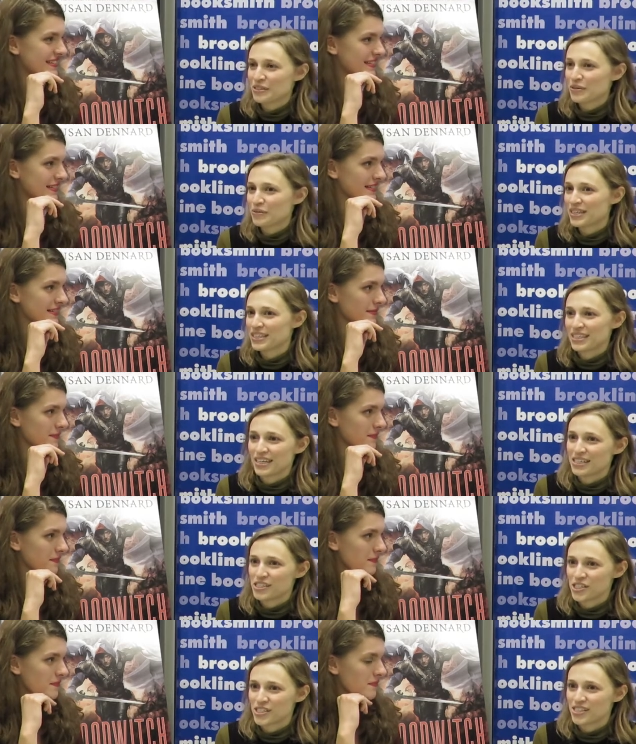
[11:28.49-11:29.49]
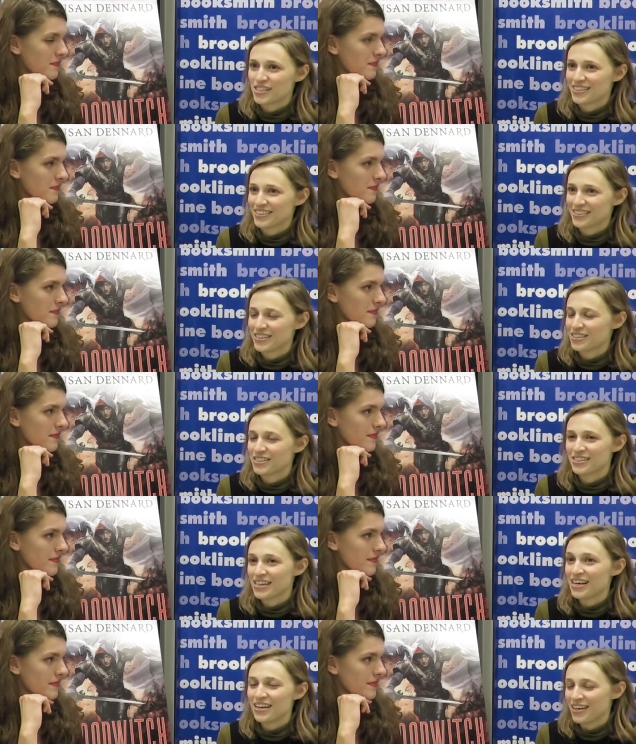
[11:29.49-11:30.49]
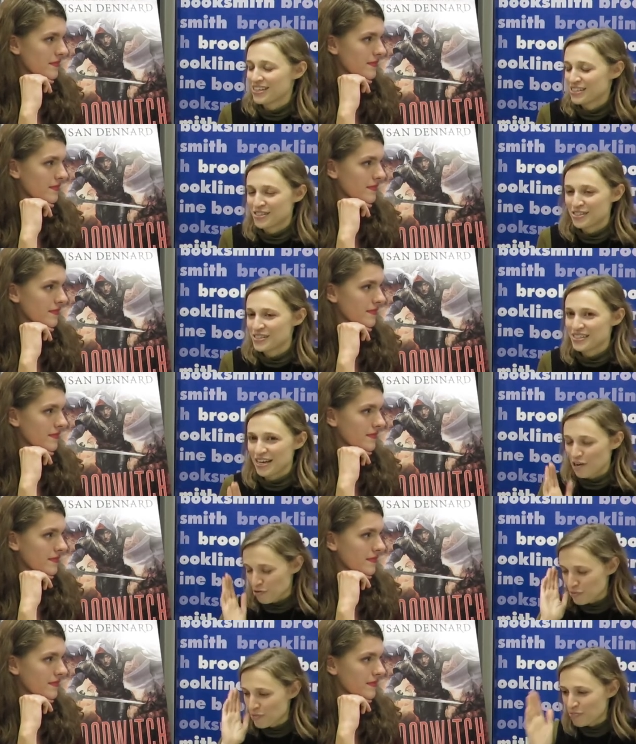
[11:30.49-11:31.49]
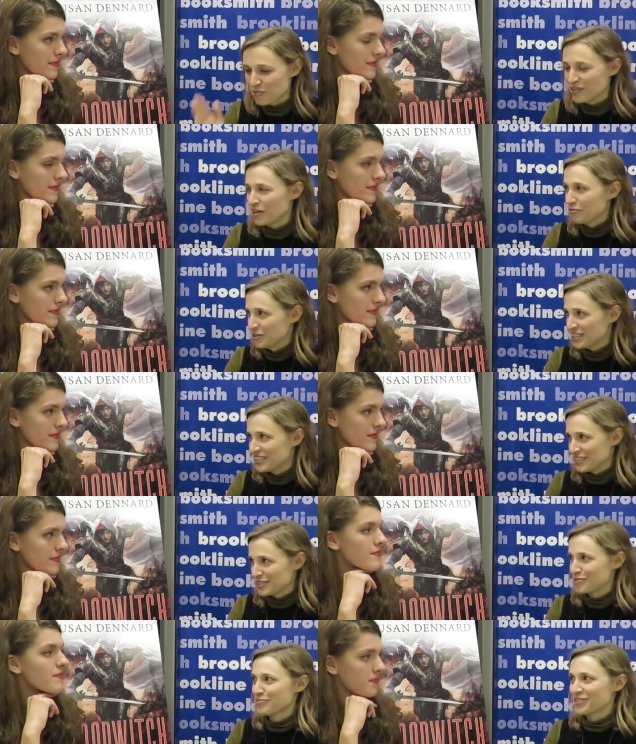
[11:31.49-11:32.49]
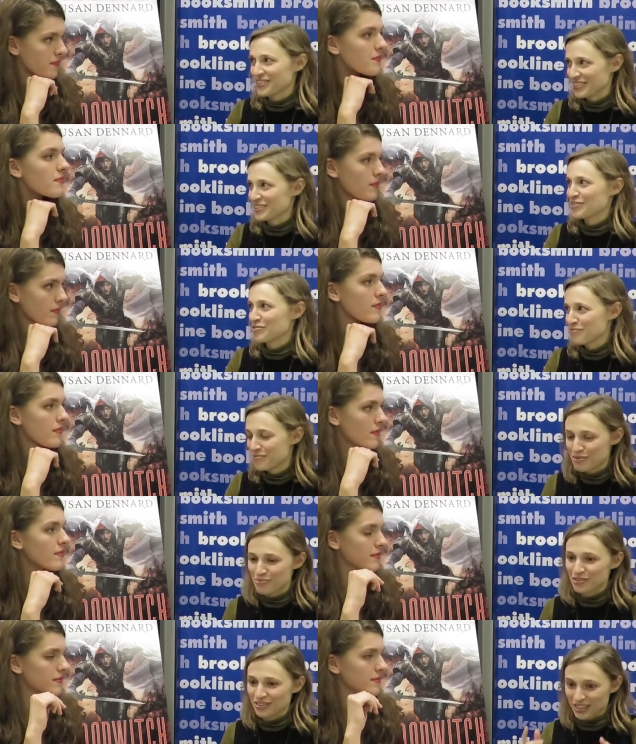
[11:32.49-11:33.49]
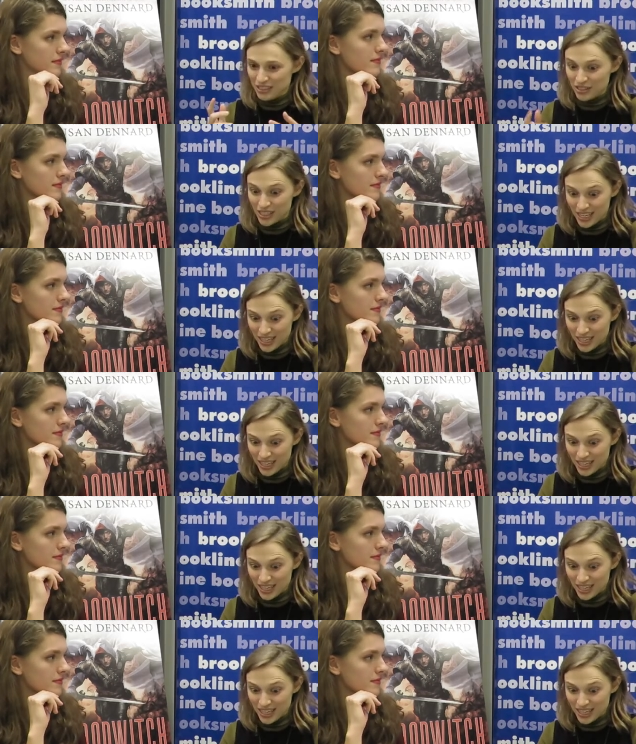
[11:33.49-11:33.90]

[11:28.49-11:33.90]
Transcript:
Speaker 1: it in a way that I just... to this day, I remember that reading experience. I remember, like,